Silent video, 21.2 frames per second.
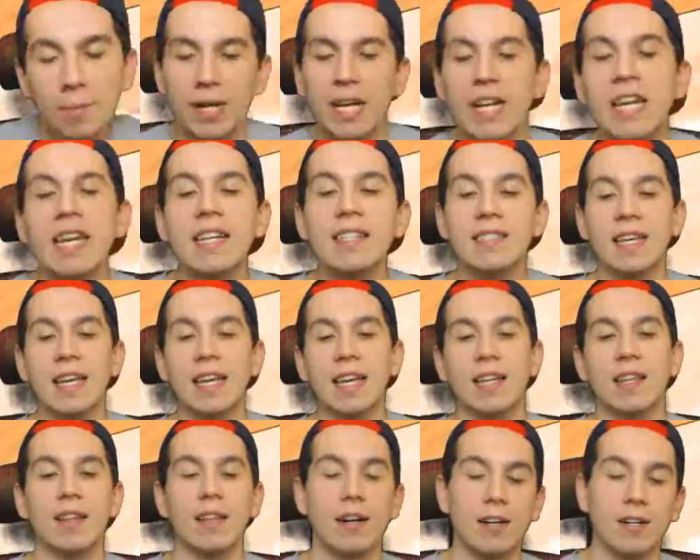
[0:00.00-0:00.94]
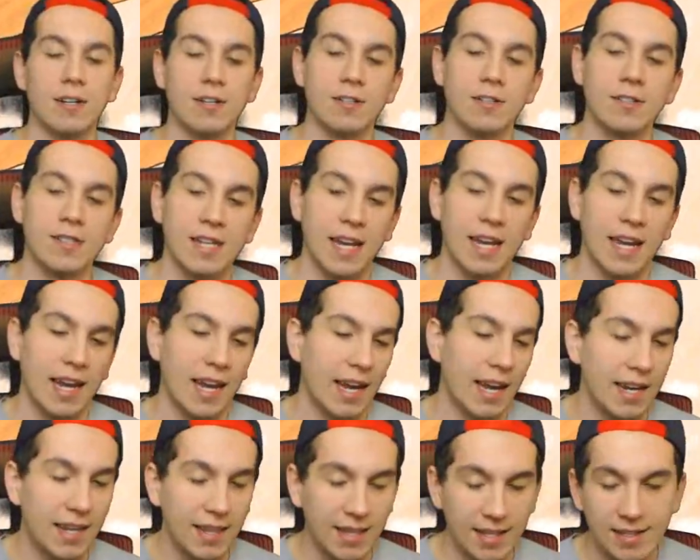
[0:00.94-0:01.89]
but he's getting those,
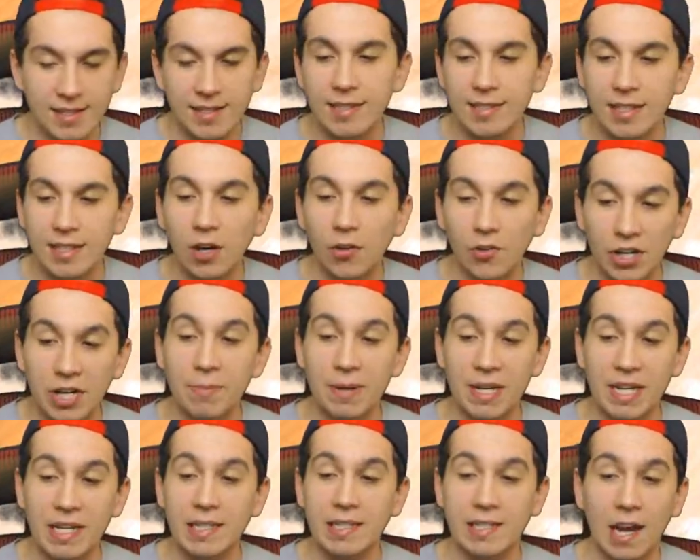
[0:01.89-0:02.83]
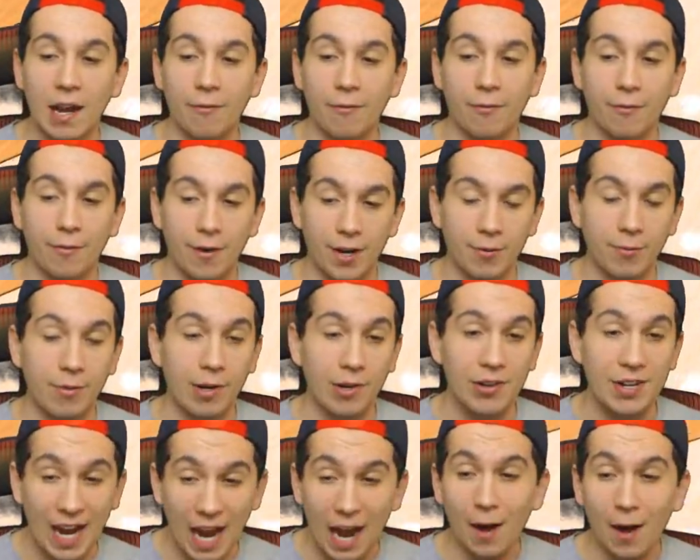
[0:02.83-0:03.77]
and this is going to be a tough one. We're
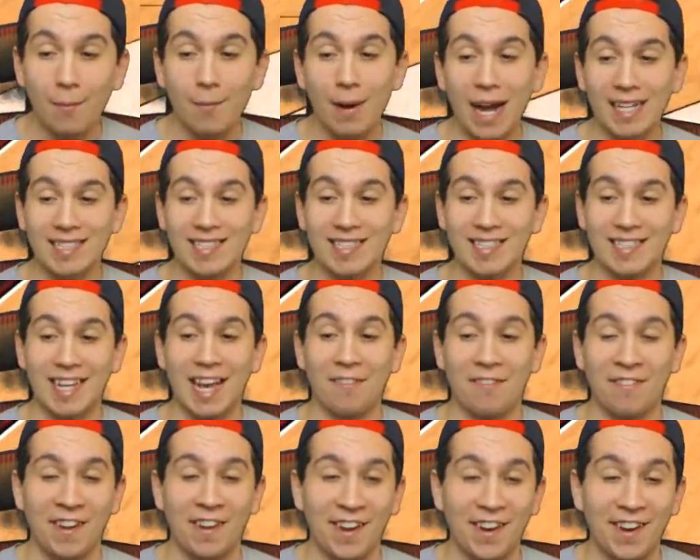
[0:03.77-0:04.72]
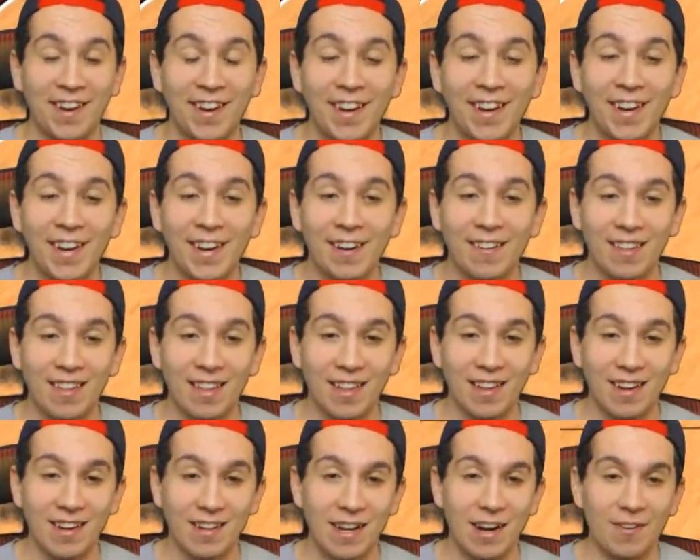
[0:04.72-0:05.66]
down by seven with a
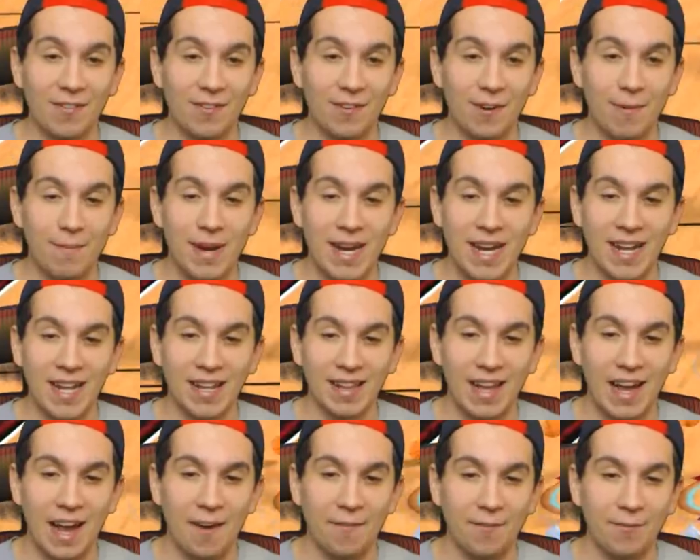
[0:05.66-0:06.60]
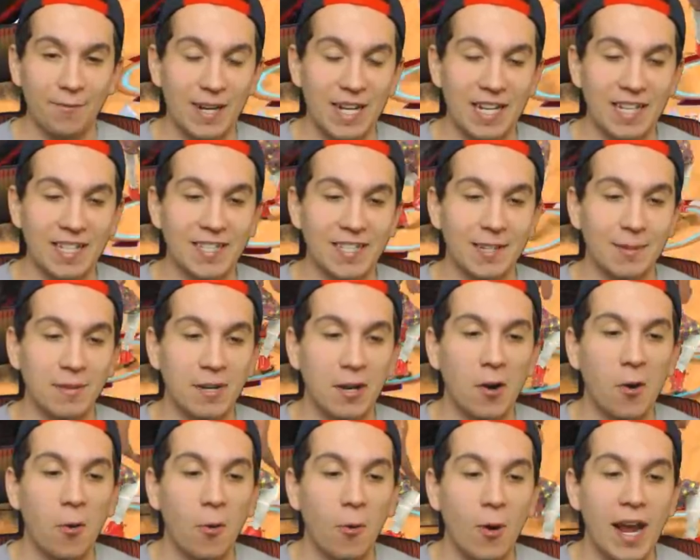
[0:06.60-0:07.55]
little over a minute left. We need some
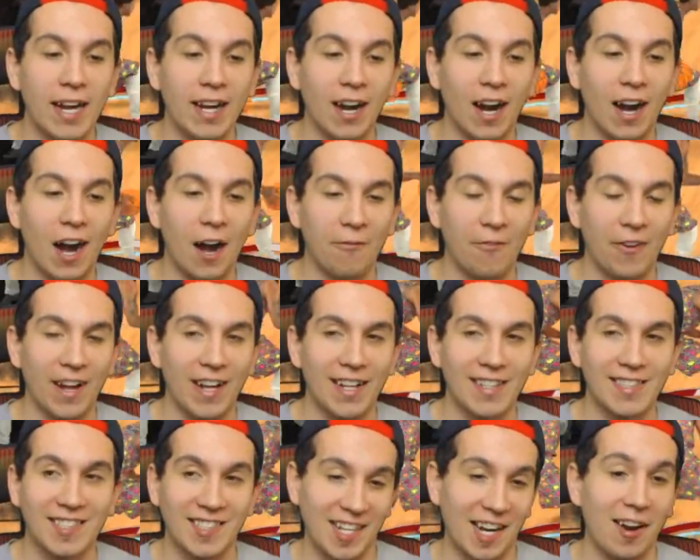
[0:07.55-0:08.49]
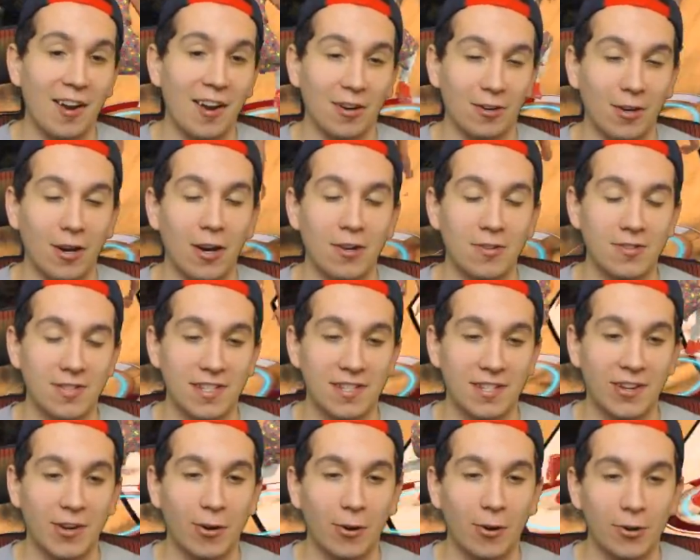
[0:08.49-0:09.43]
quick offense. Derrick Rose
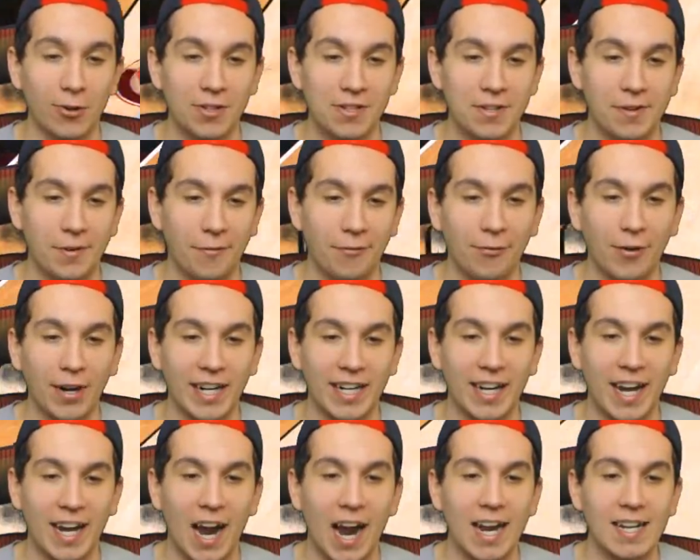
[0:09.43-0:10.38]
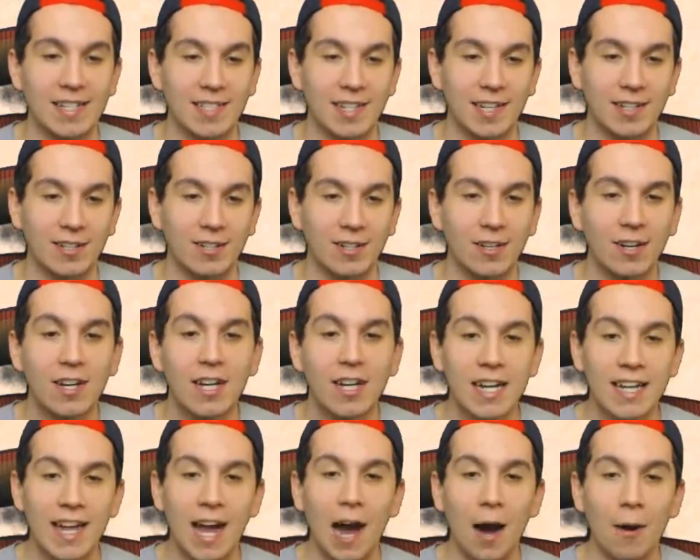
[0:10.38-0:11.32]
is cold as a freaking icicle.
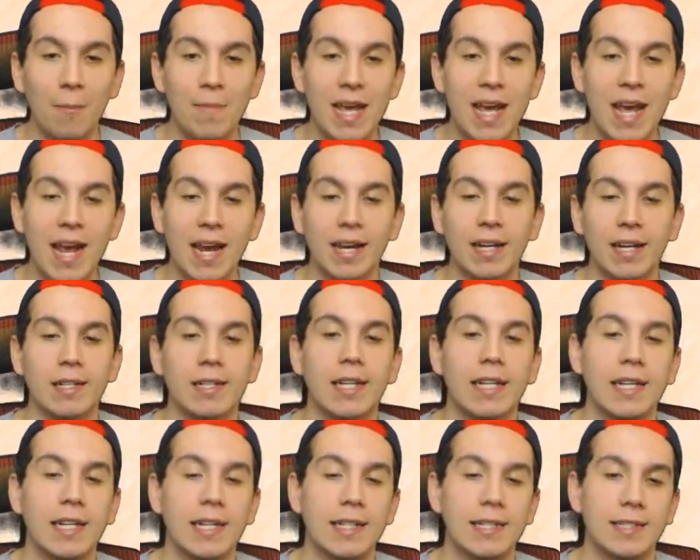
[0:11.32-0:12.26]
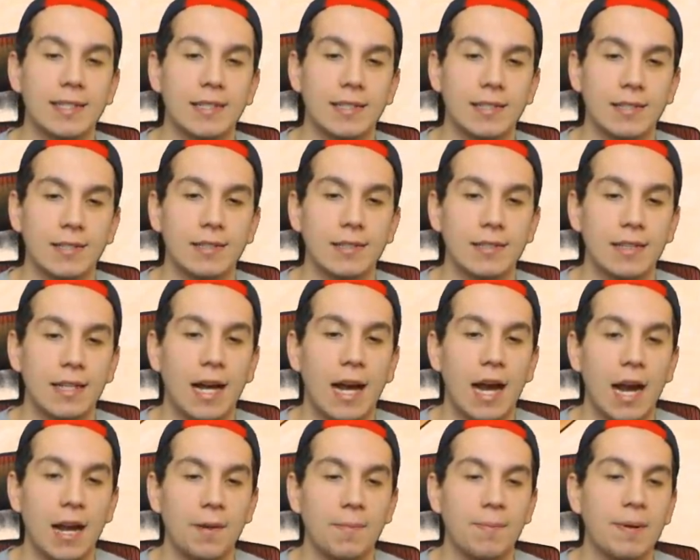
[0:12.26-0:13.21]
Yao Ming is
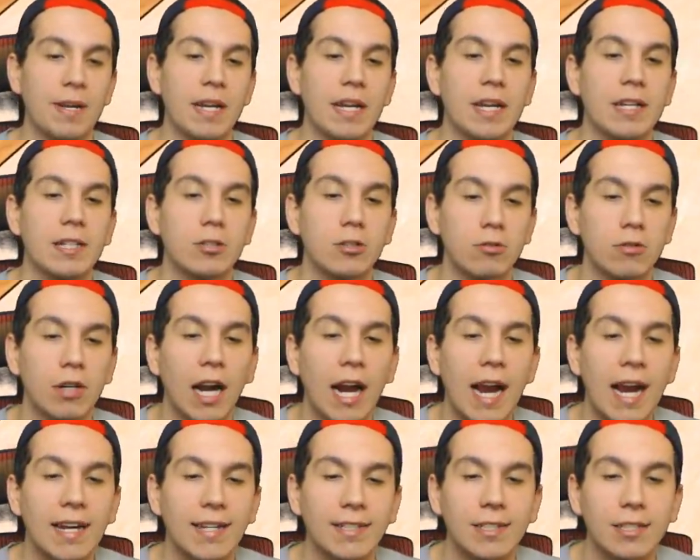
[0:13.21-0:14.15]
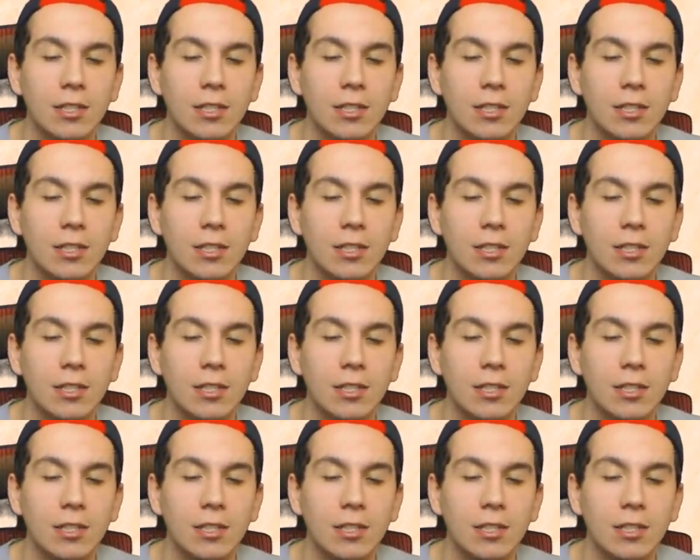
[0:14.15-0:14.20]
not being great.